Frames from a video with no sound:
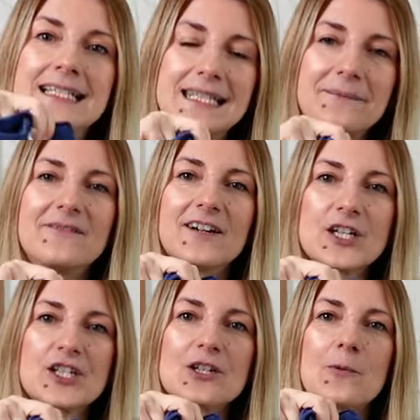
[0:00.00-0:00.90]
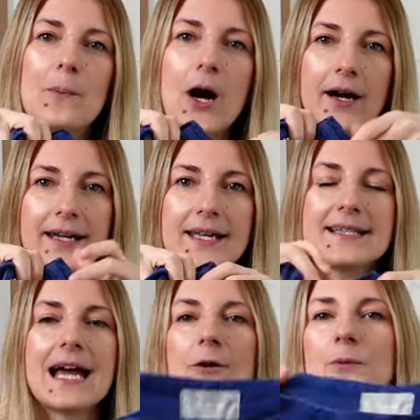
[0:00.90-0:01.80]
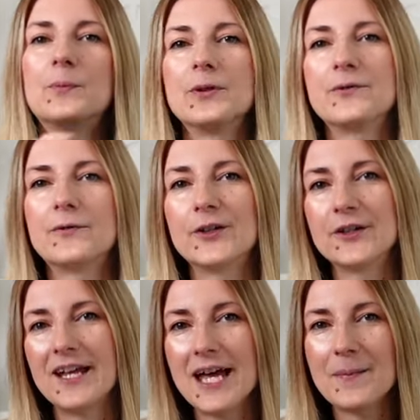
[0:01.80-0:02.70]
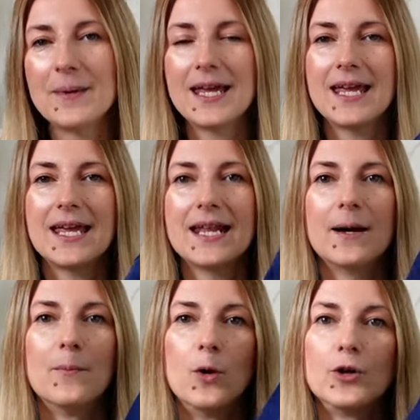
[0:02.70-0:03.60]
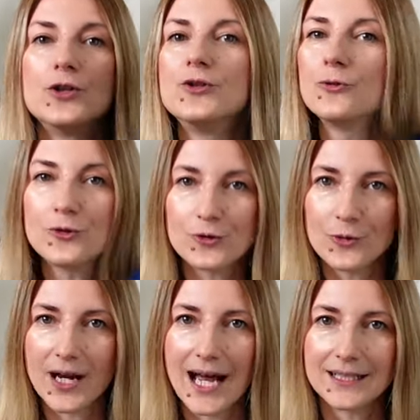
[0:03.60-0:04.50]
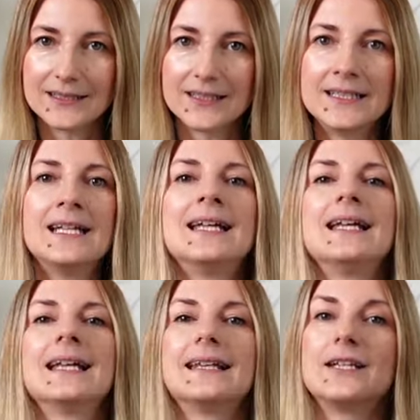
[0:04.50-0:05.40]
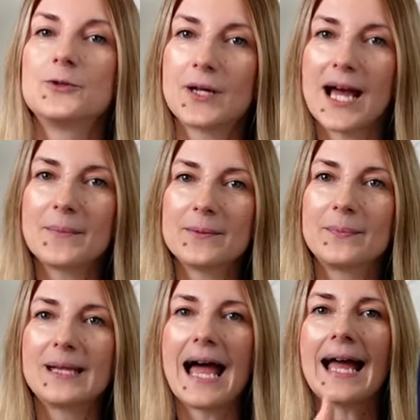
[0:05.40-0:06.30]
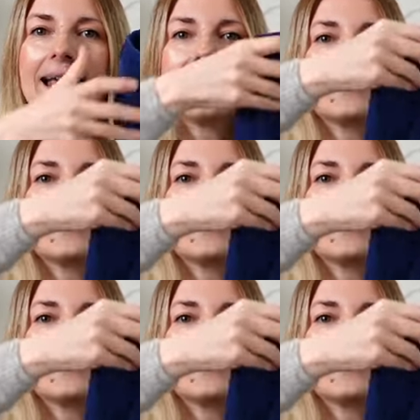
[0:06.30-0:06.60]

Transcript: deep functional pockets, I would prefer them in a more neutral color. They do come in black,